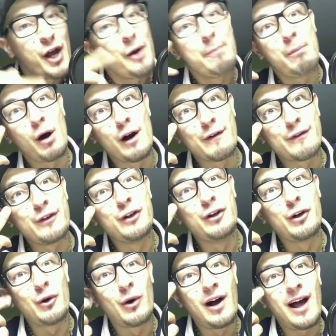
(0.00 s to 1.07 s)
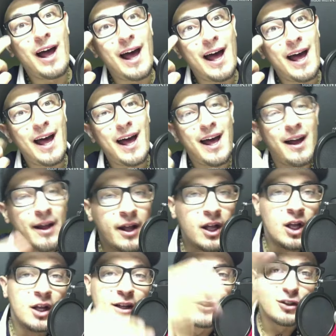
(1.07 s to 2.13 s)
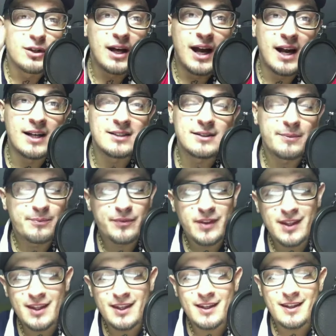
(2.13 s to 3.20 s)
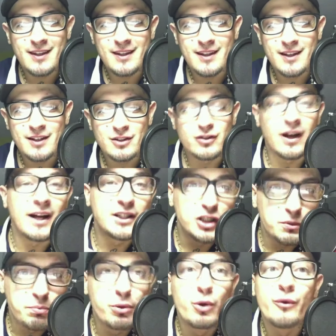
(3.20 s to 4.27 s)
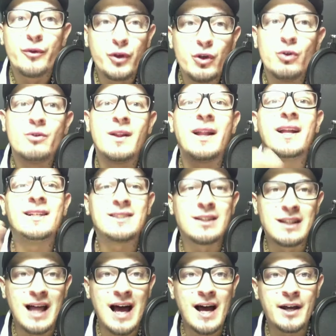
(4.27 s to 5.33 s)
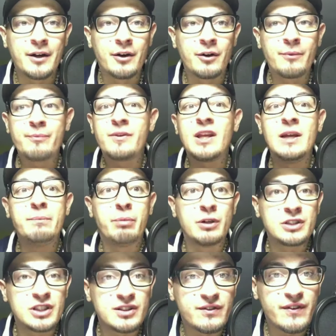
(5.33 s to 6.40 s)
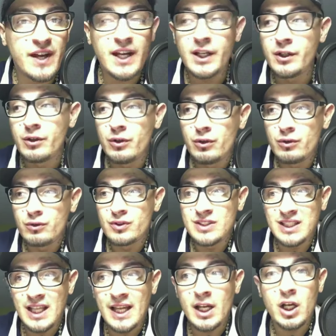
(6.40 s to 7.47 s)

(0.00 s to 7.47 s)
So, guys, so I just proved to you that he's a liar. He pushes fake news like Operation Hot Musket.